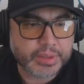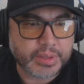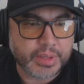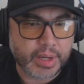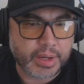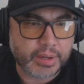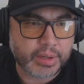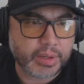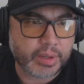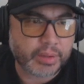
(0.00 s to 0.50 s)
They
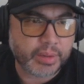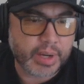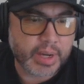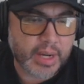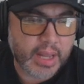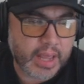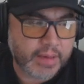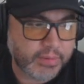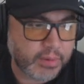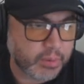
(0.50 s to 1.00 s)
are great. I
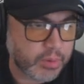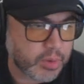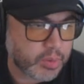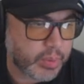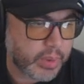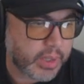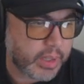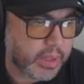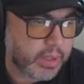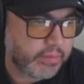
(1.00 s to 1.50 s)
have them as
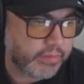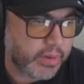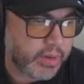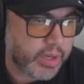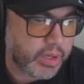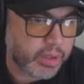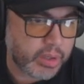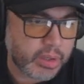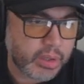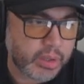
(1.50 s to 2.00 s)
well. Very
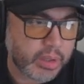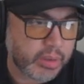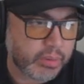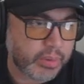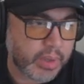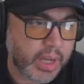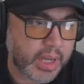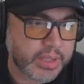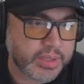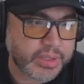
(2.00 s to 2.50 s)
early
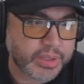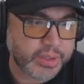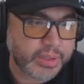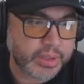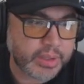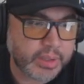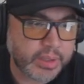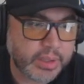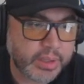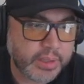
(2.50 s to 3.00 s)
roster.
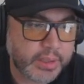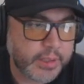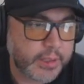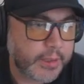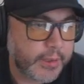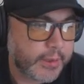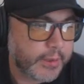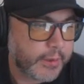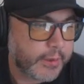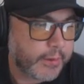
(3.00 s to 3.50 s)

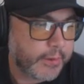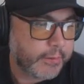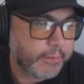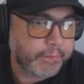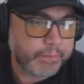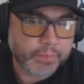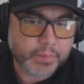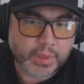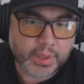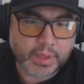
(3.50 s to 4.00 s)

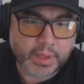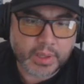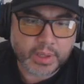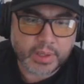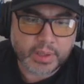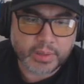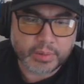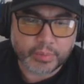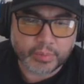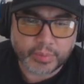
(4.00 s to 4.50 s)
Okay.
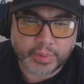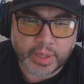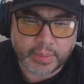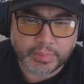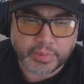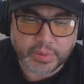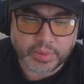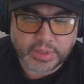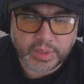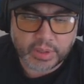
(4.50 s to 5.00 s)

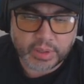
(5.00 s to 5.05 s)
Rebels.